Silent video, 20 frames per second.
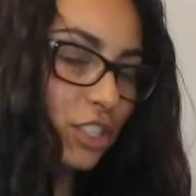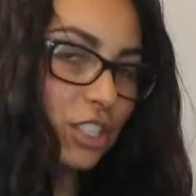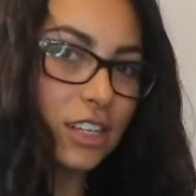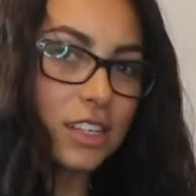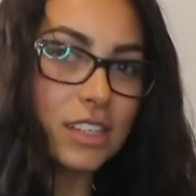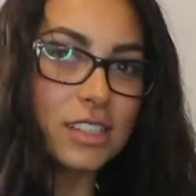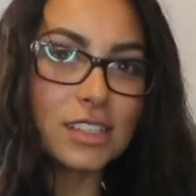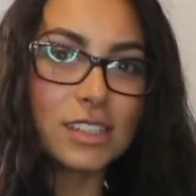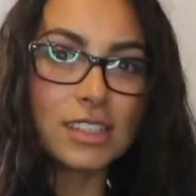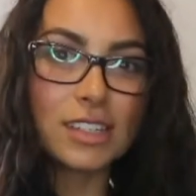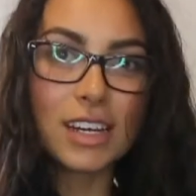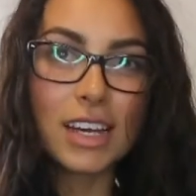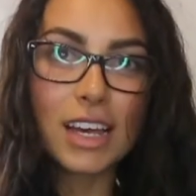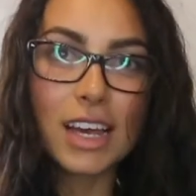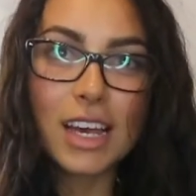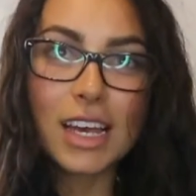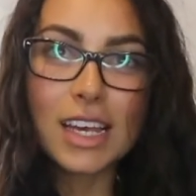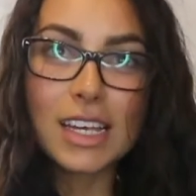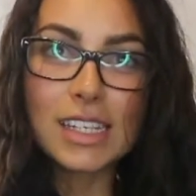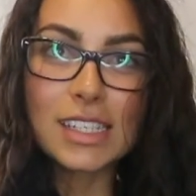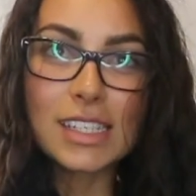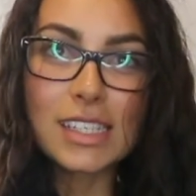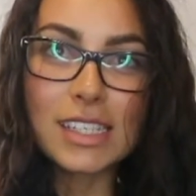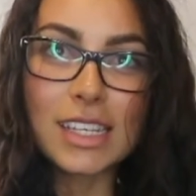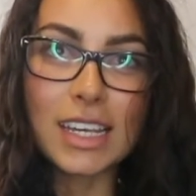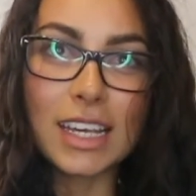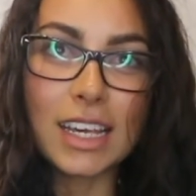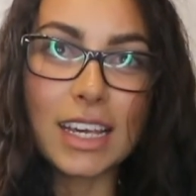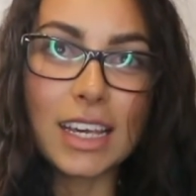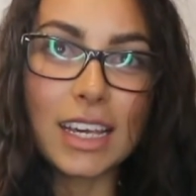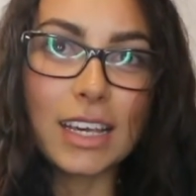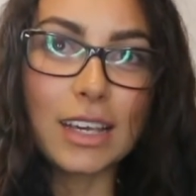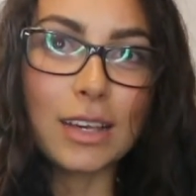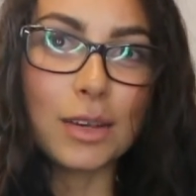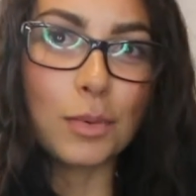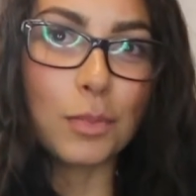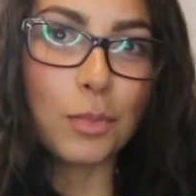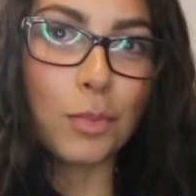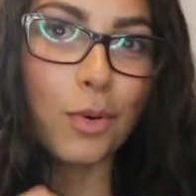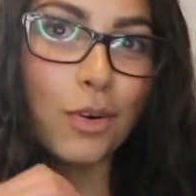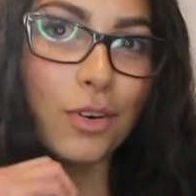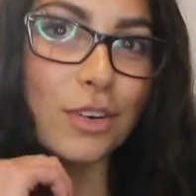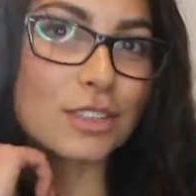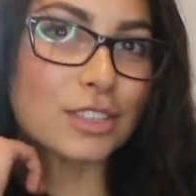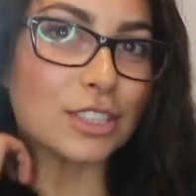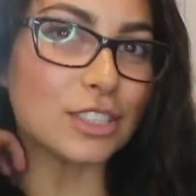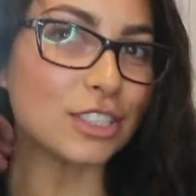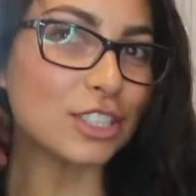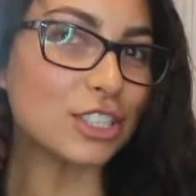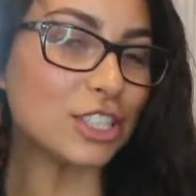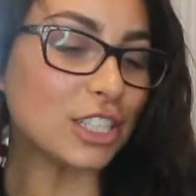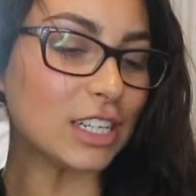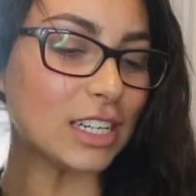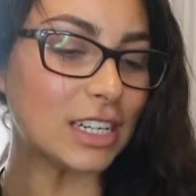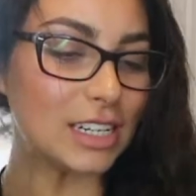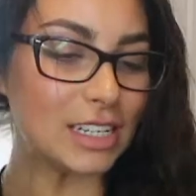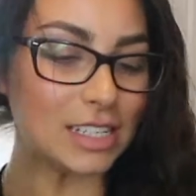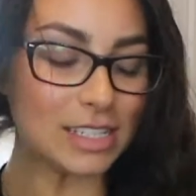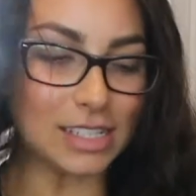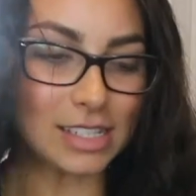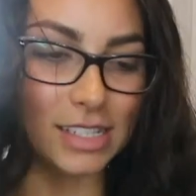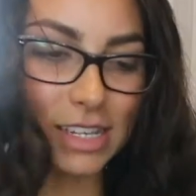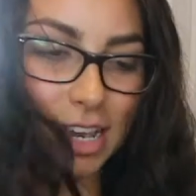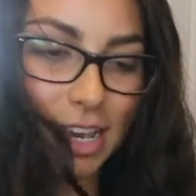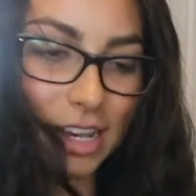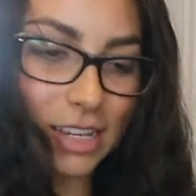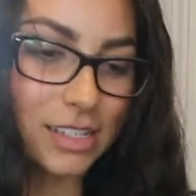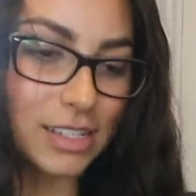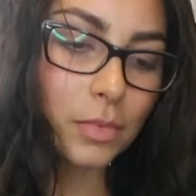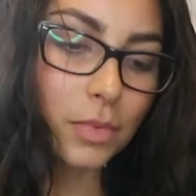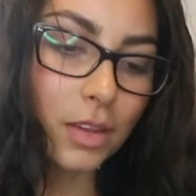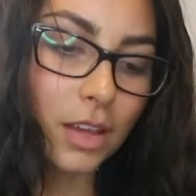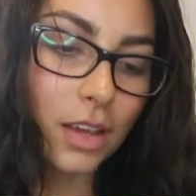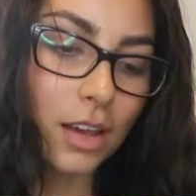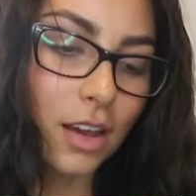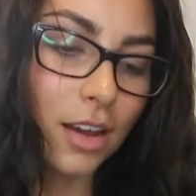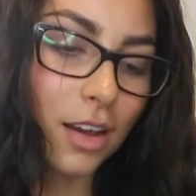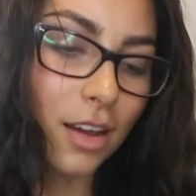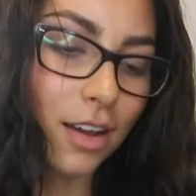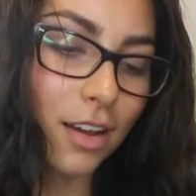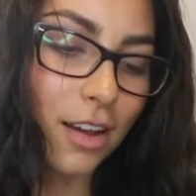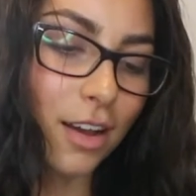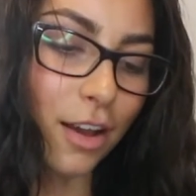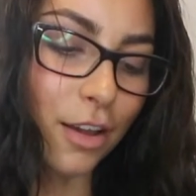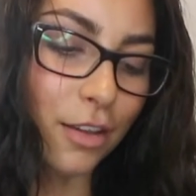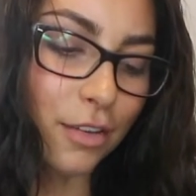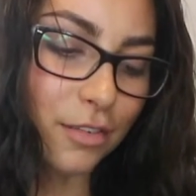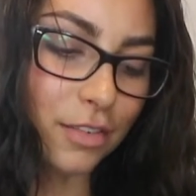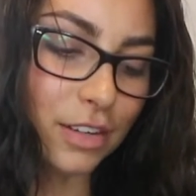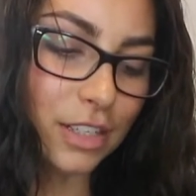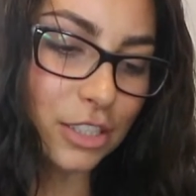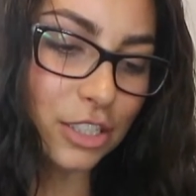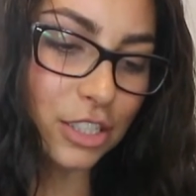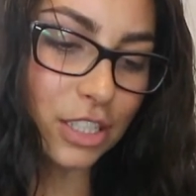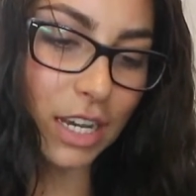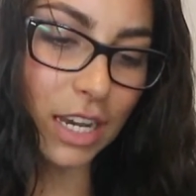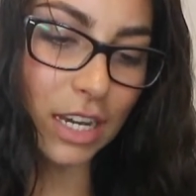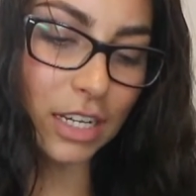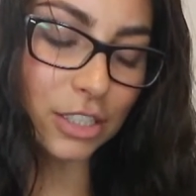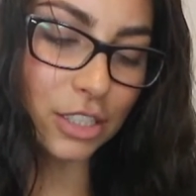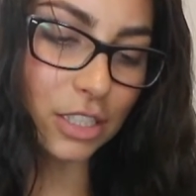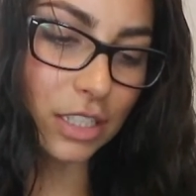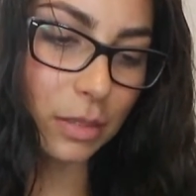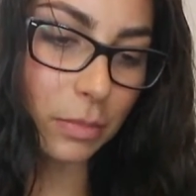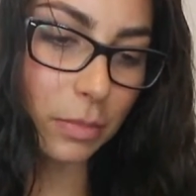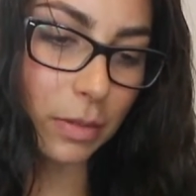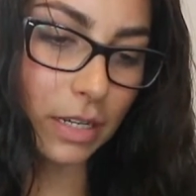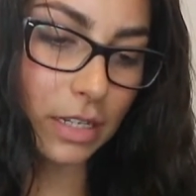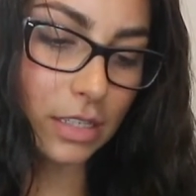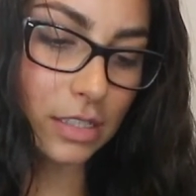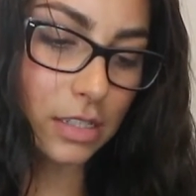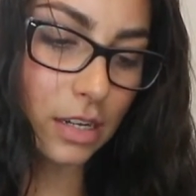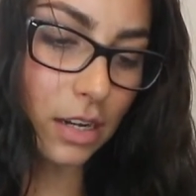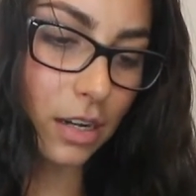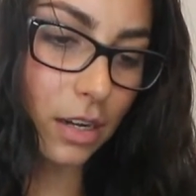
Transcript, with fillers: just see what she says. Hopefully she actually picks